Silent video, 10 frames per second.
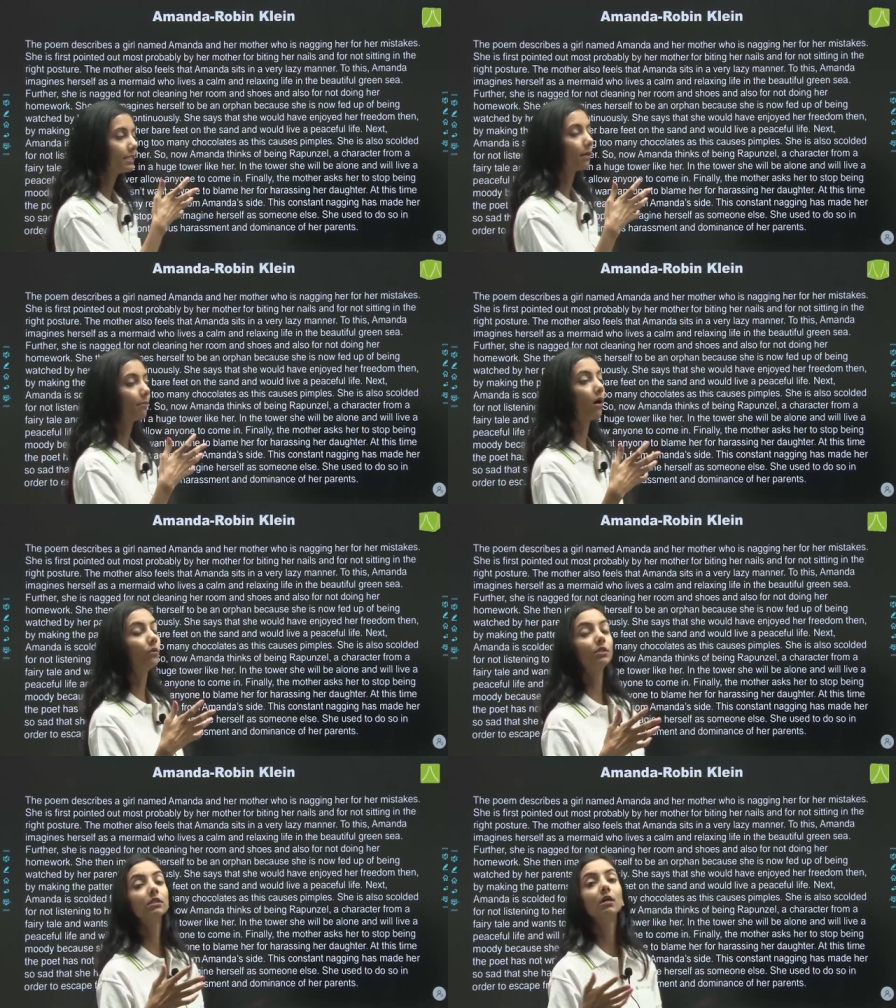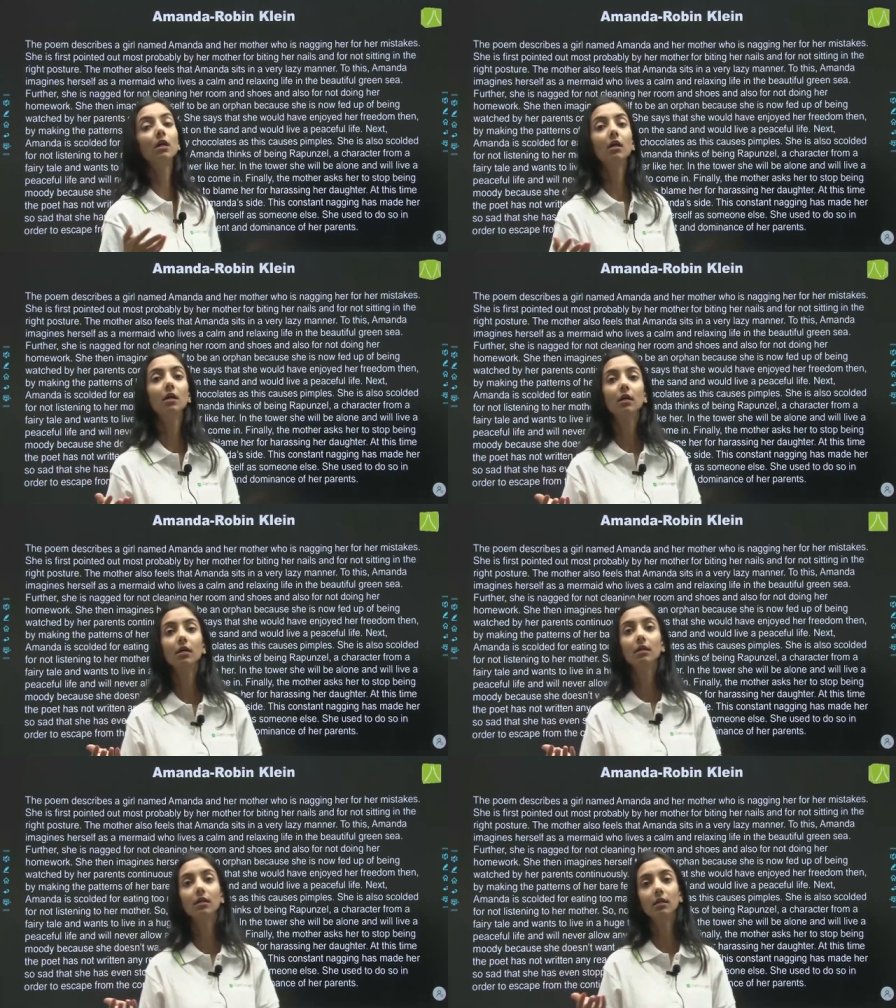is about
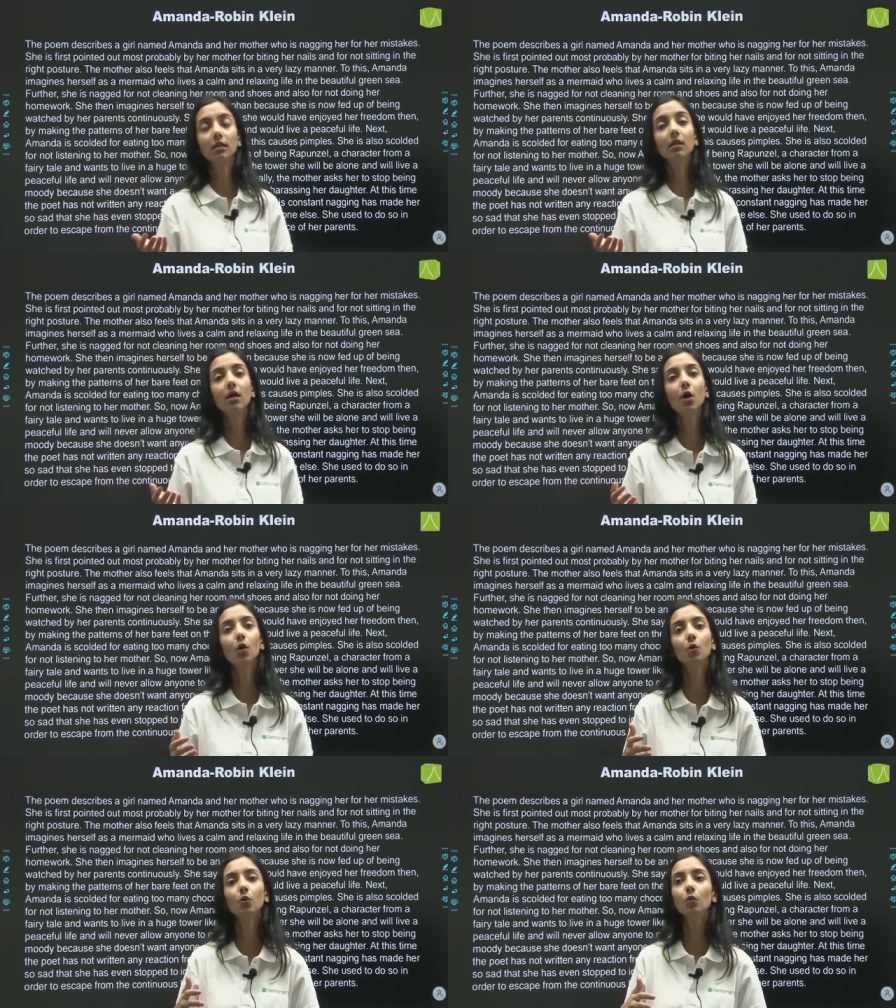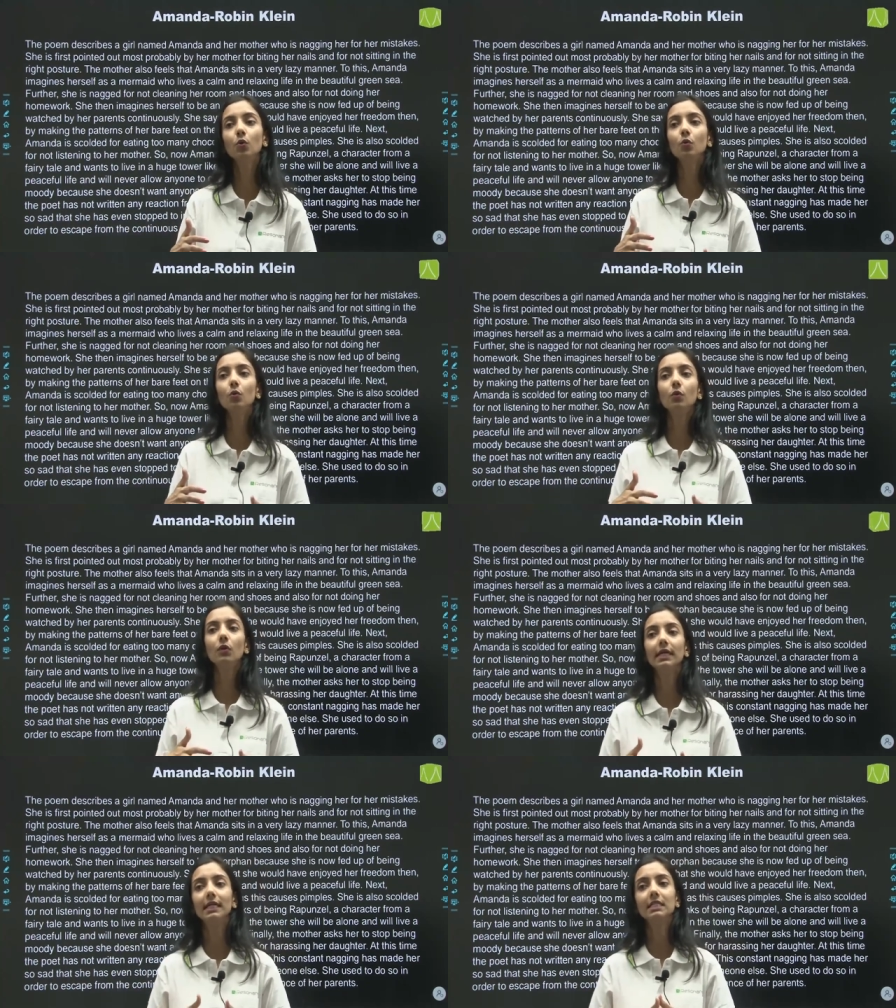a girl who
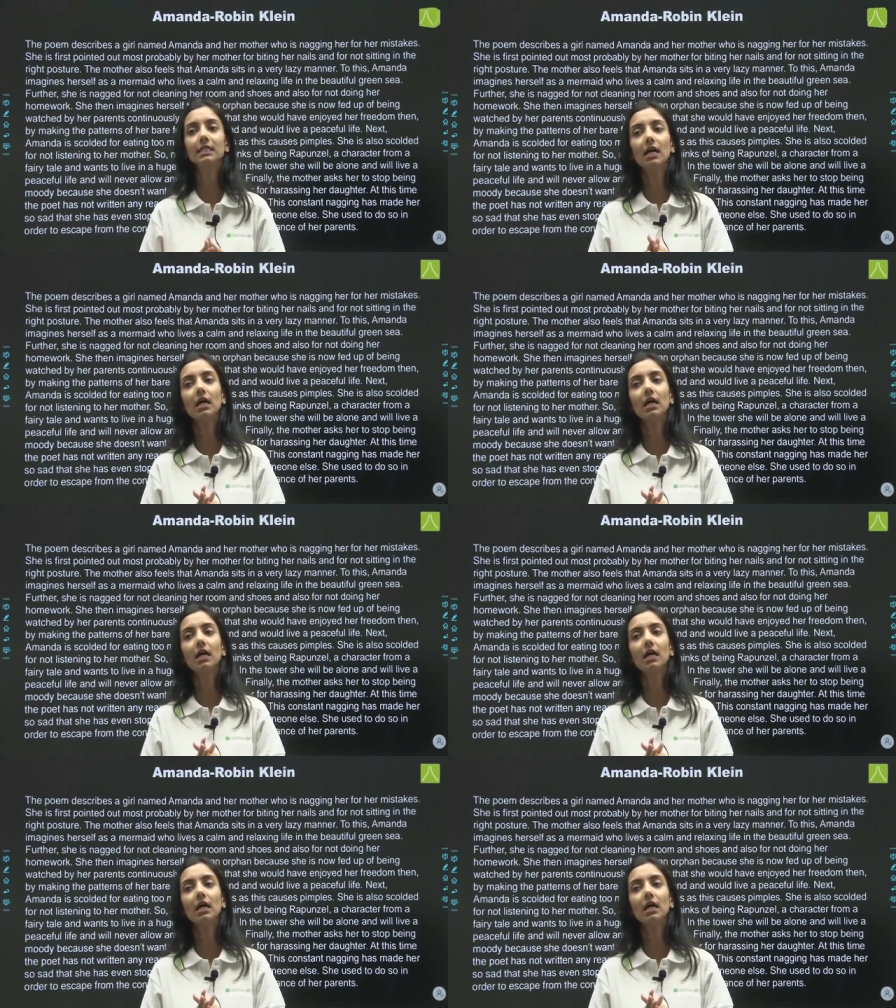is